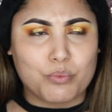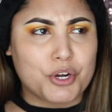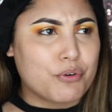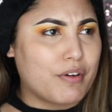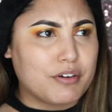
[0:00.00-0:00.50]
What are
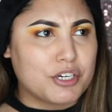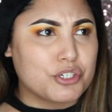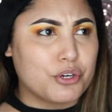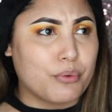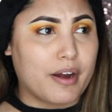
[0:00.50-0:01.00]
your
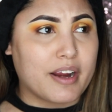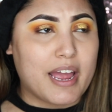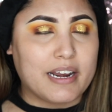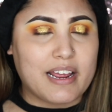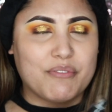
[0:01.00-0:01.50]
foundation are you wearing?
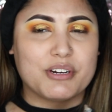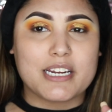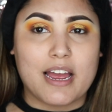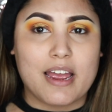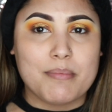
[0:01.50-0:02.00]
And every
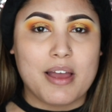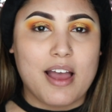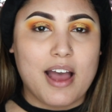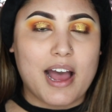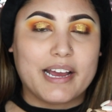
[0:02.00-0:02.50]
time
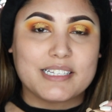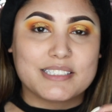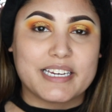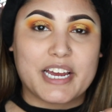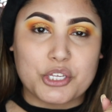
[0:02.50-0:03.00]
I
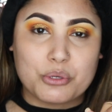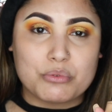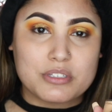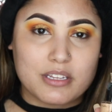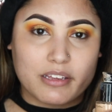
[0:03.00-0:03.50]
say I
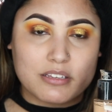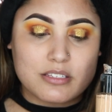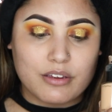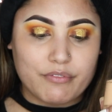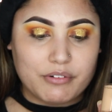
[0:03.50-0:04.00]
use
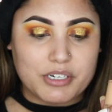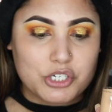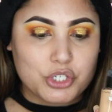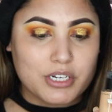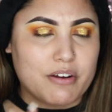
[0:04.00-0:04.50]
this
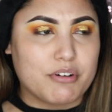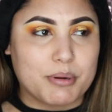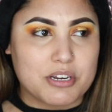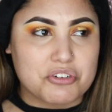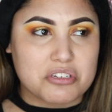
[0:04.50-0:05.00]
foundation,
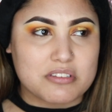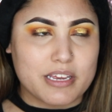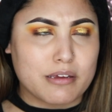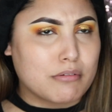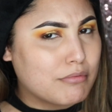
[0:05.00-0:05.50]
everybody's just like,